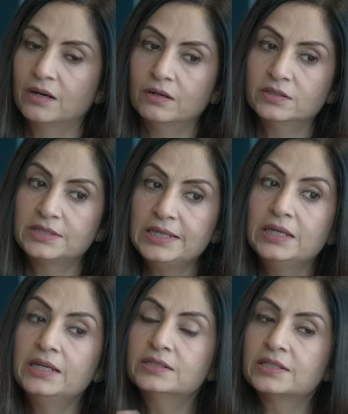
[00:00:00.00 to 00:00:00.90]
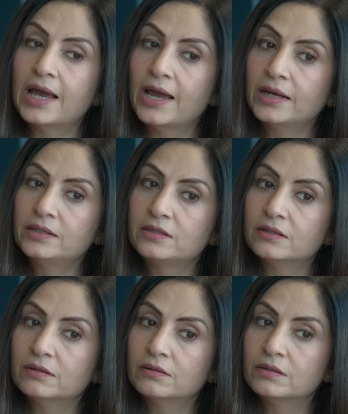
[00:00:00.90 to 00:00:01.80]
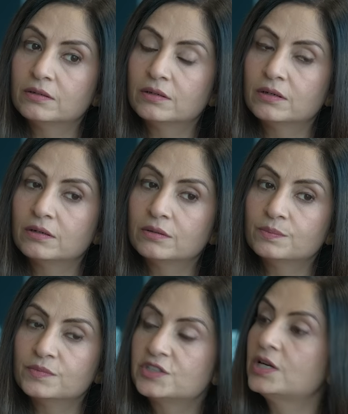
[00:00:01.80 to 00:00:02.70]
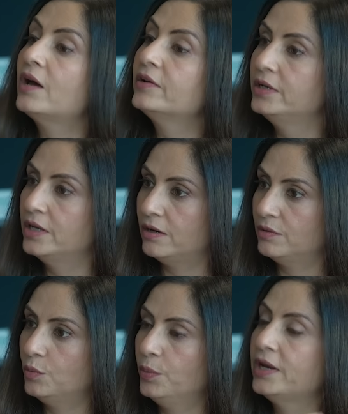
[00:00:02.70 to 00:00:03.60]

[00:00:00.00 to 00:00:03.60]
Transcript: a series at uh, uh, Star India mm.